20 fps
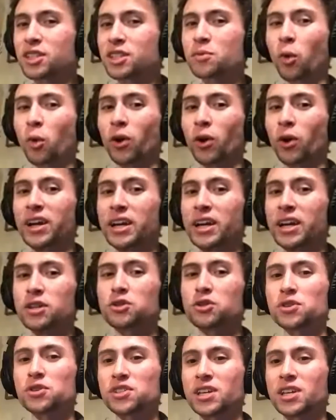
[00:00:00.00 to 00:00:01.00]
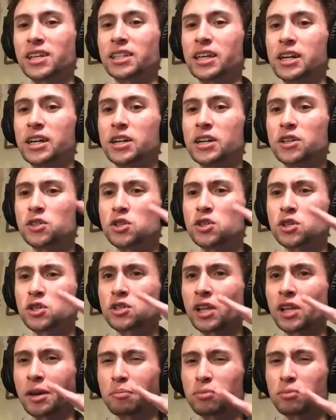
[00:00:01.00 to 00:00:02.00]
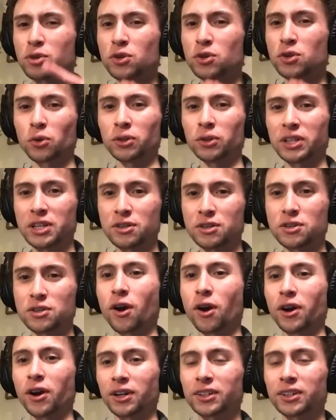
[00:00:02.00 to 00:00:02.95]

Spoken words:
think it's more interesting than it is just like purely dark.